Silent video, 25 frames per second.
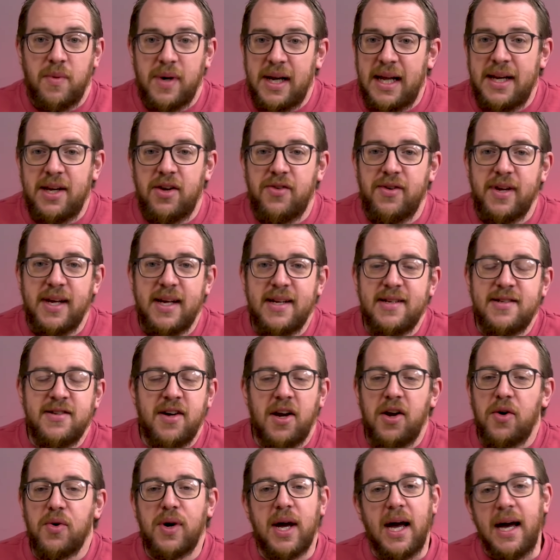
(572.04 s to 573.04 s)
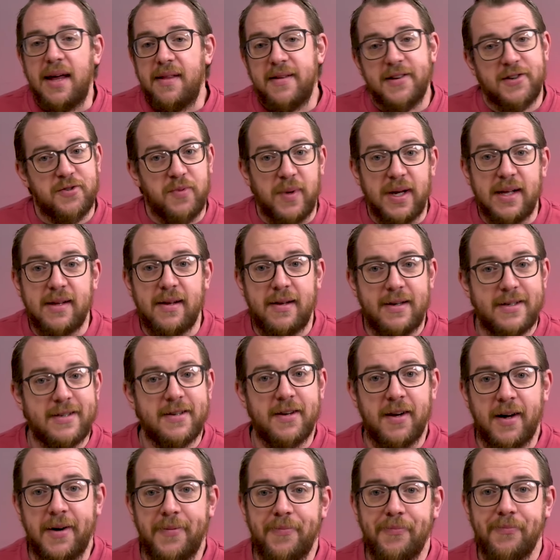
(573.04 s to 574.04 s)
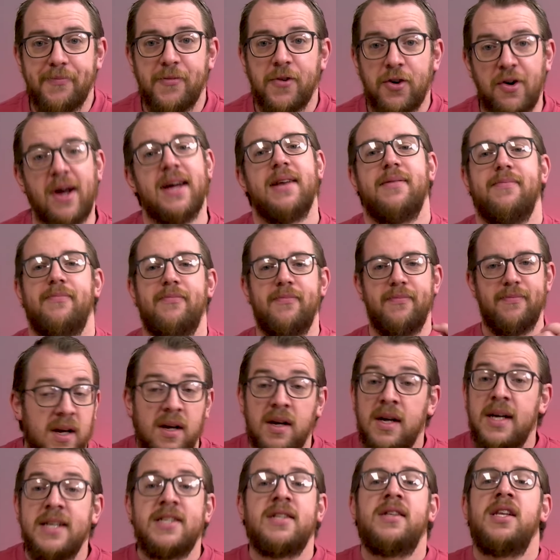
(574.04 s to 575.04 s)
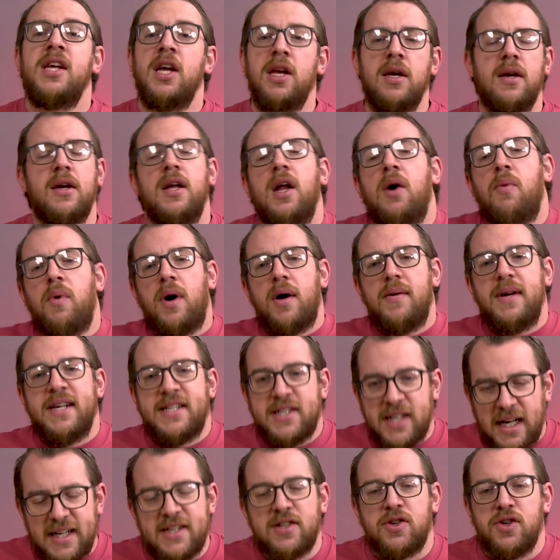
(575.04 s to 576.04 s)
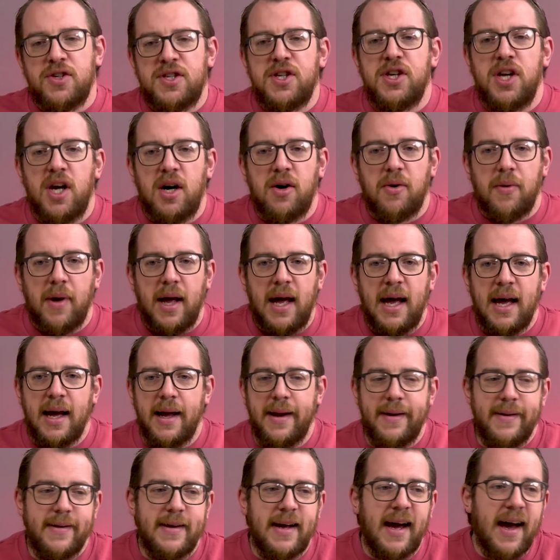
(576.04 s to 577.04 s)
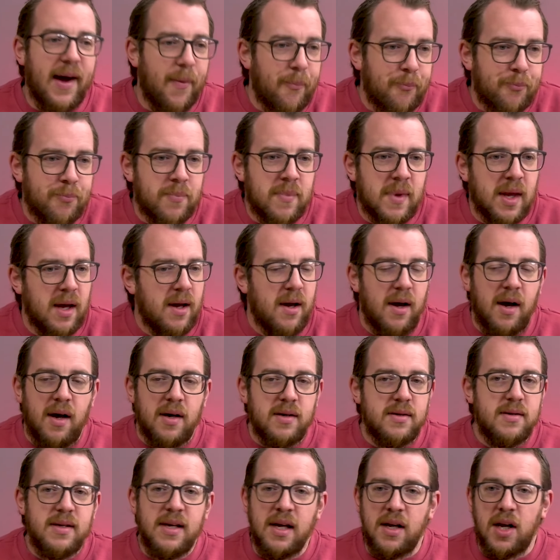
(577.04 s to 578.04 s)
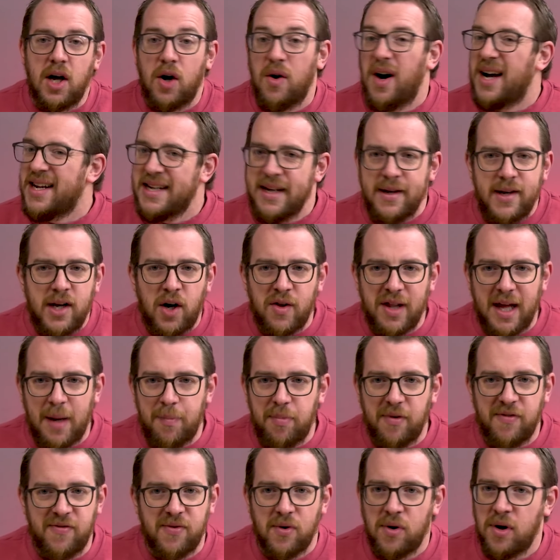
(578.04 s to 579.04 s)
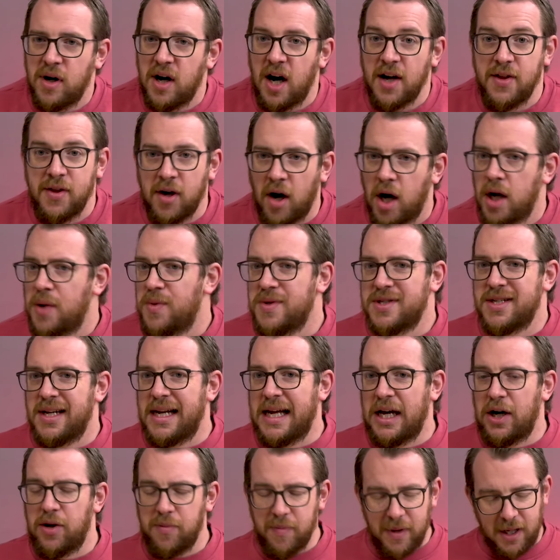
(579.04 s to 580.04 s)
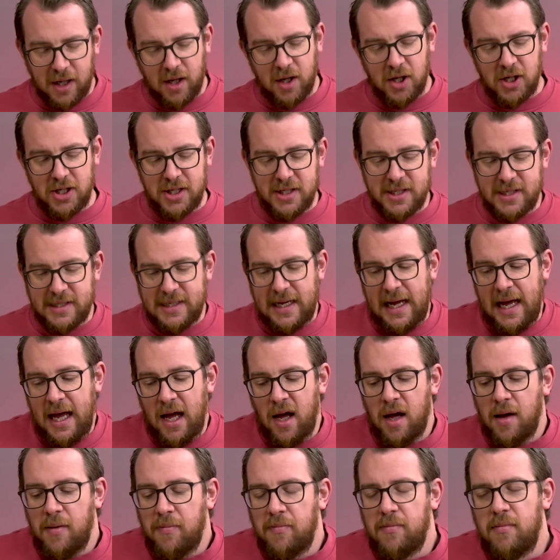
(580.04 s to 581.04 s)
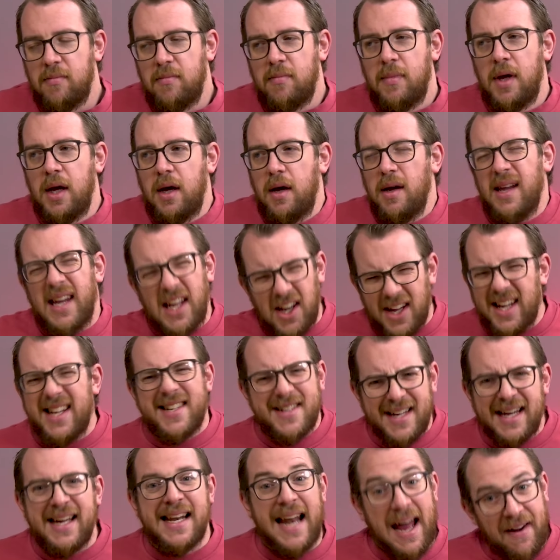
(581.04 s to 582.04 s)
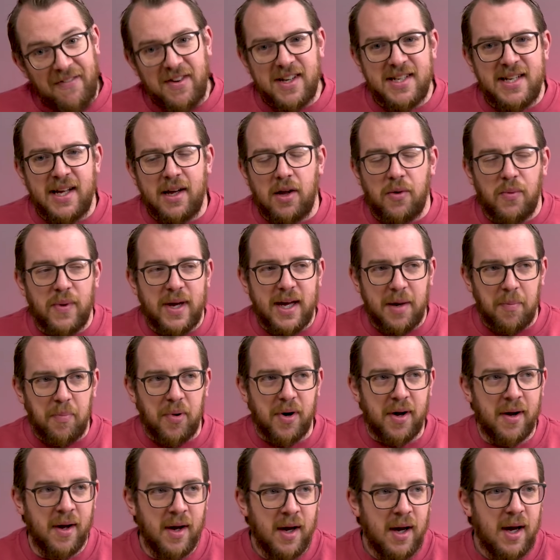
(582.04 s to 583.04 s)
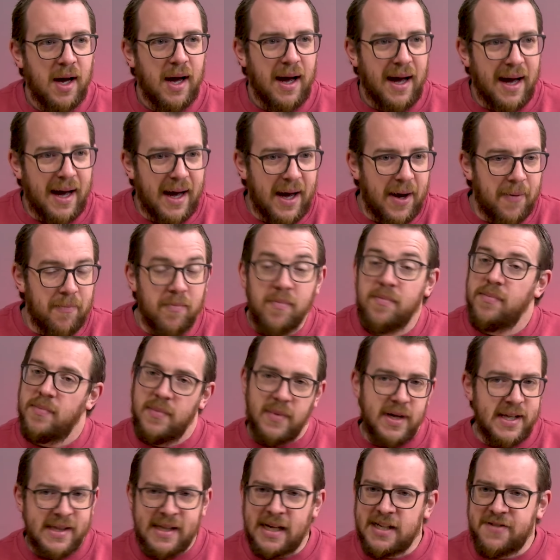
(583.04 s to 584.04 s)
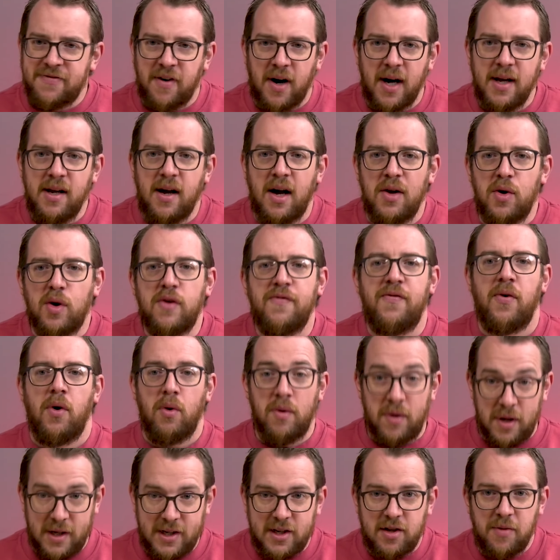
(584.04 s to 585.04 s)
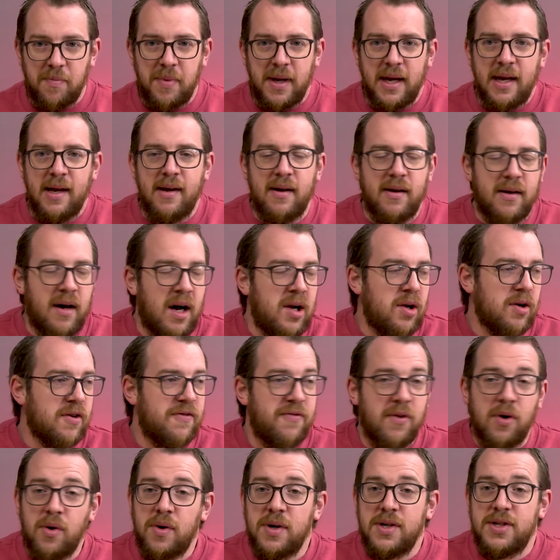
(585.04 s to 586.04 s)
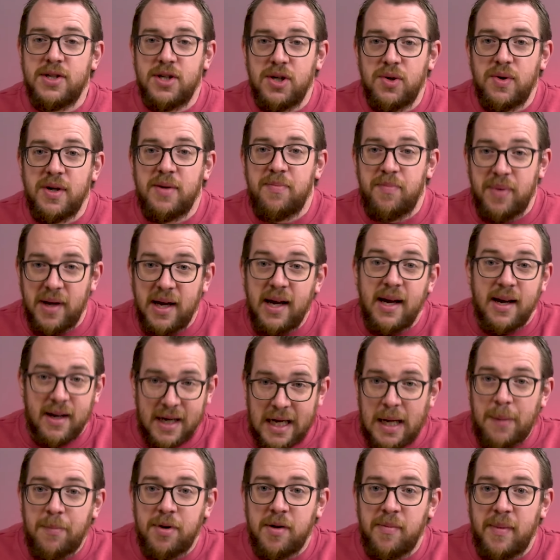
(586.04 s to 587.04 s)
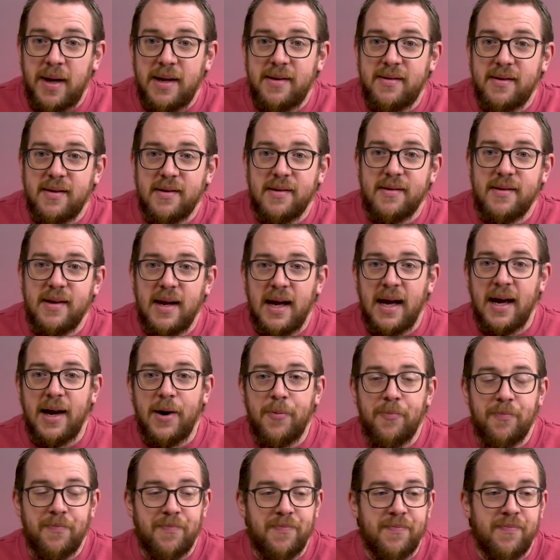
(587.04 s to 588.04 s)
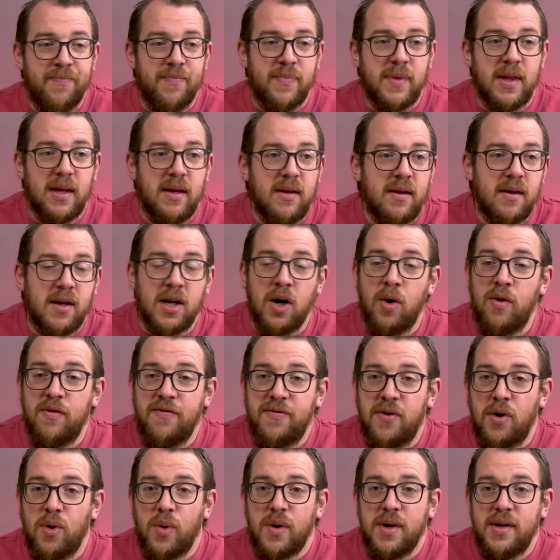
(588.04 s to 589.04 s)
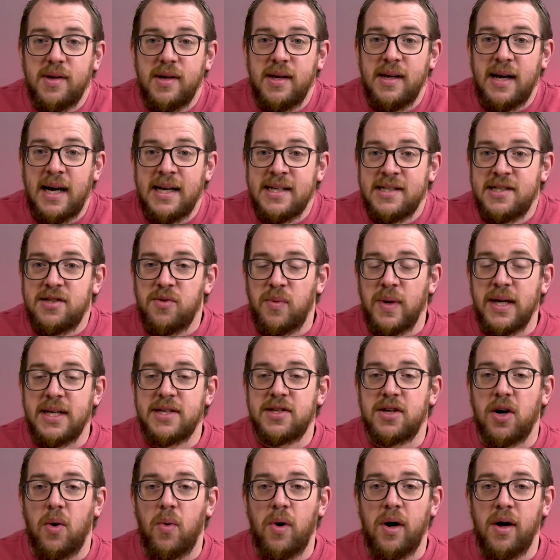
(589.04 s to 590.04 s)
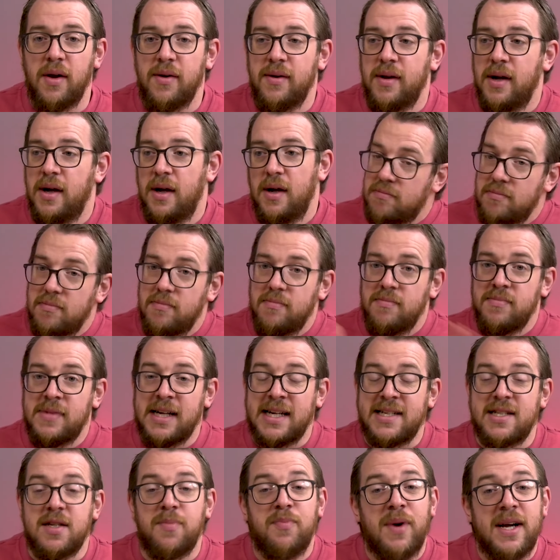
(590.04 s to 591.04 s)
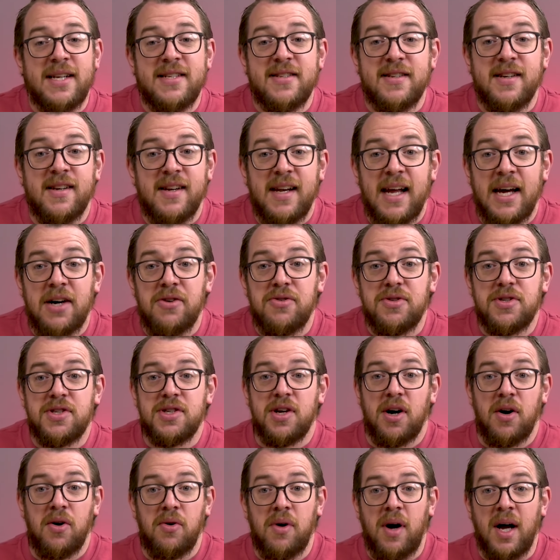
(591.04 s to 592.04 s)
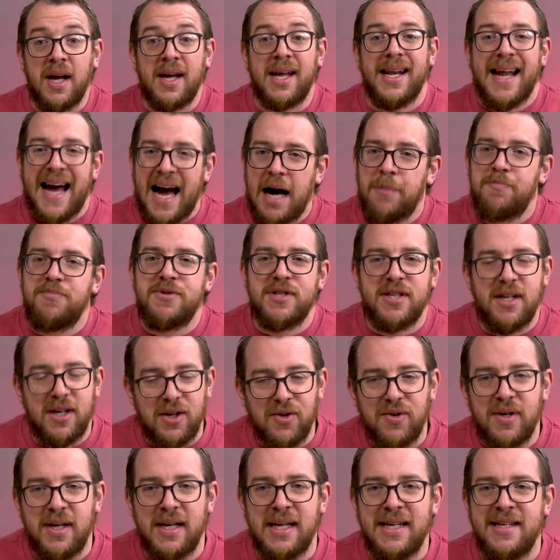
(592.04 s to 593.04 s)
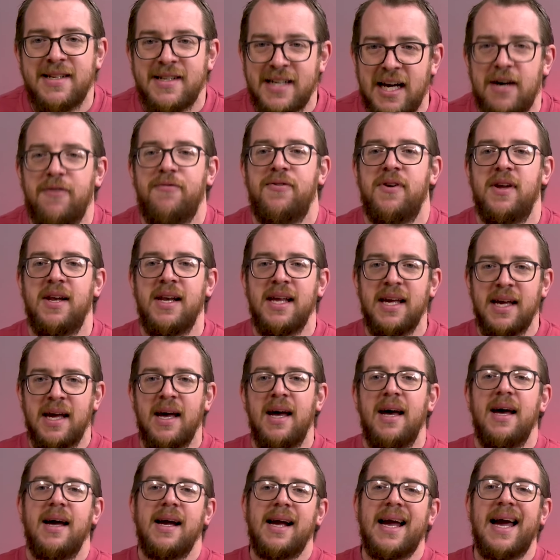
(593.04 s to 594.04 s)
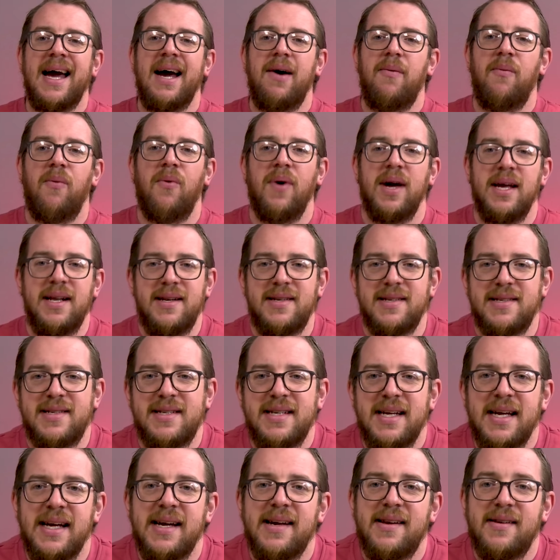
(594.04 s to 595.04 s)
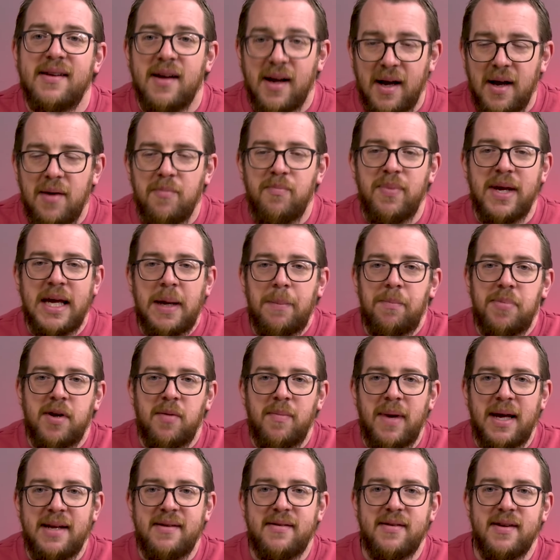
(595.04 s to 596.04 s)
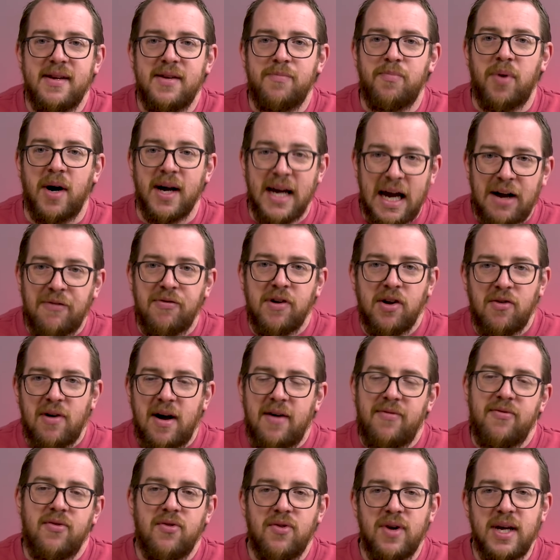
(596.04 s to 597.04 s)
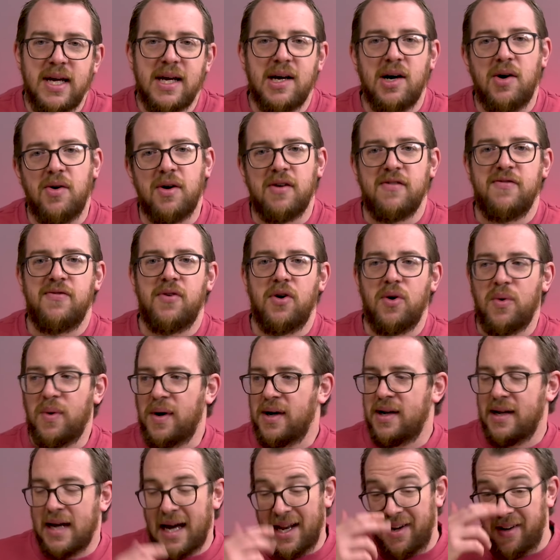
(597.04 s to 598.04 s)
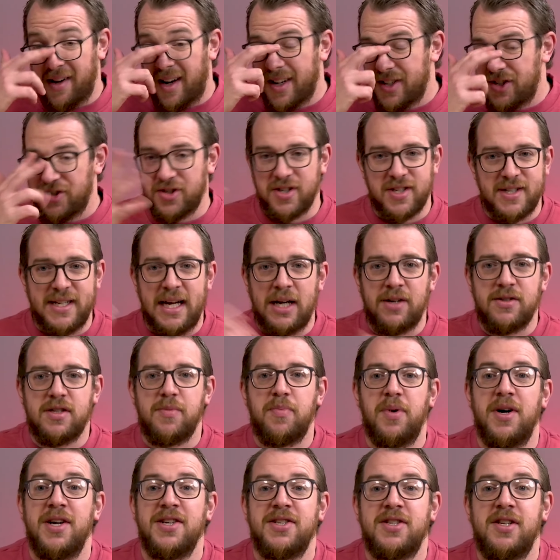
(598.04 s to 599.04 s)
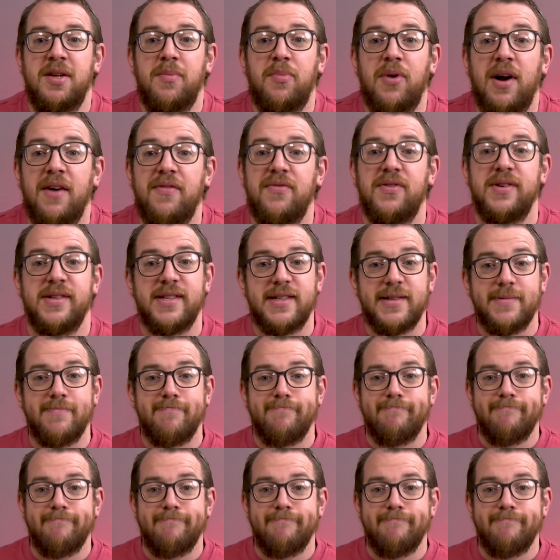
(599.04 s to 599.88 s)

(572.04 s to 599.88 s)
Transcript: what Endo did is not okay this week then, is it not? Great. You know what? It's good to know. And, you know, I didn't know that before. I thought it was allowed because, you know, you see it every single week. But that's fine. I look forward to it being implemented going forward as the weeks go on. That's the precedent now, so I can absolutely, definitely, can't wait to see it be implemented by every referee going forward, and not just down to personal preference.